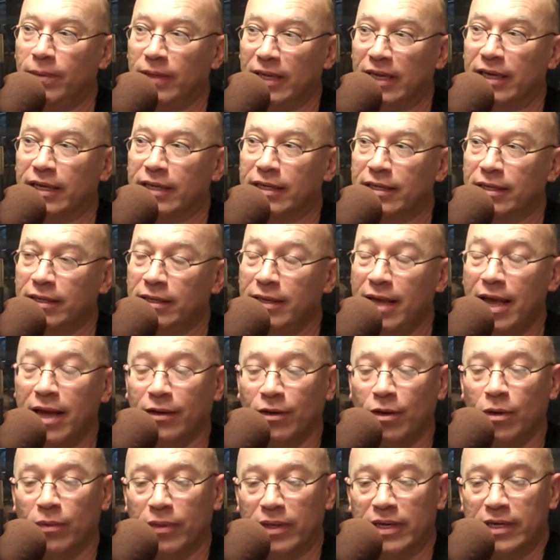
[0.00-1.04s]

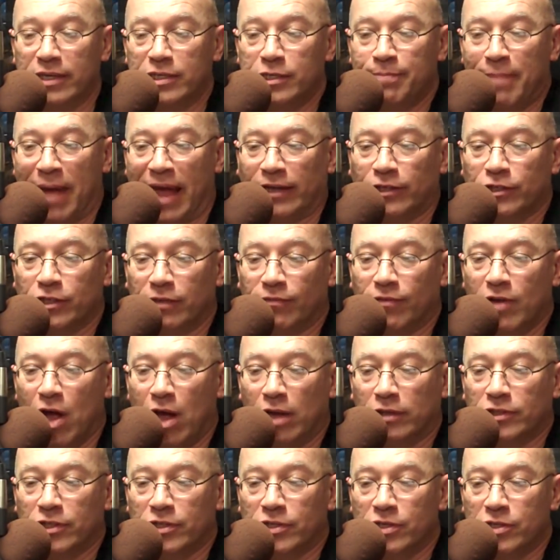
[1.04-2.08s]
The expansion of
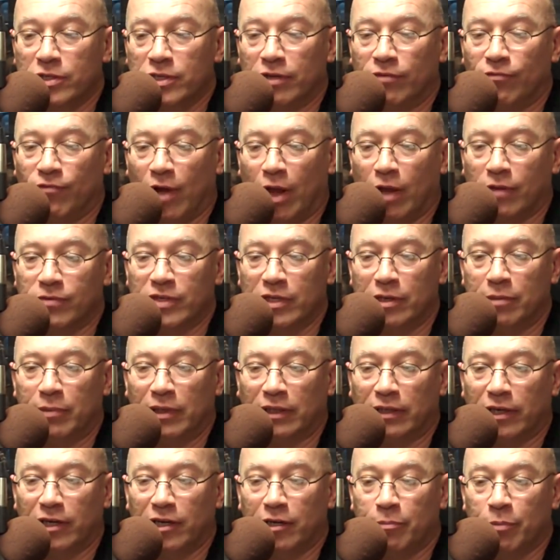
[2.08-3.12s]
consciousness involves the
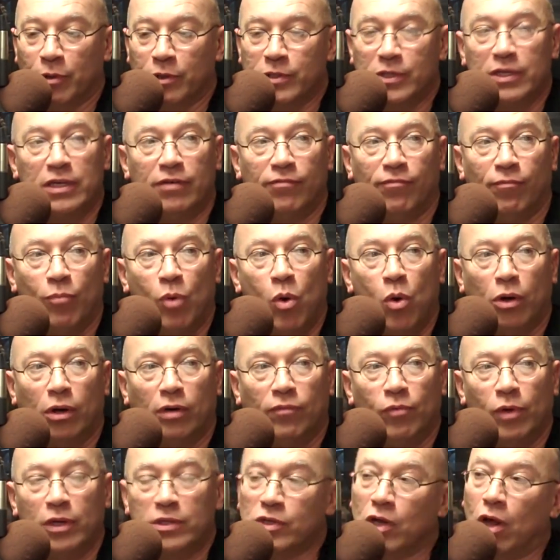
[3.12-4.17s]
ability to perceive more
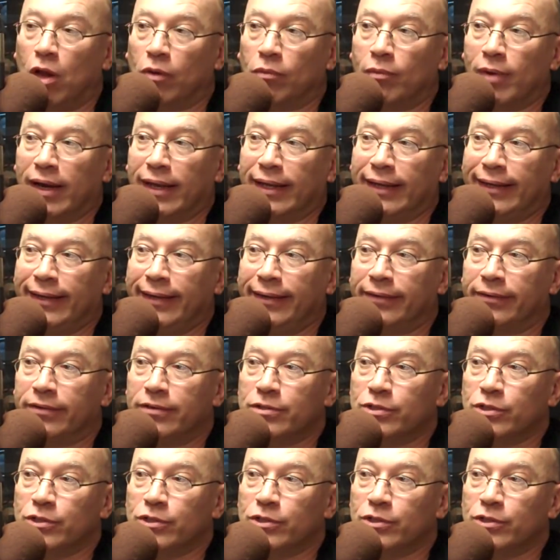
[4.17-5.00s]
of what's already here.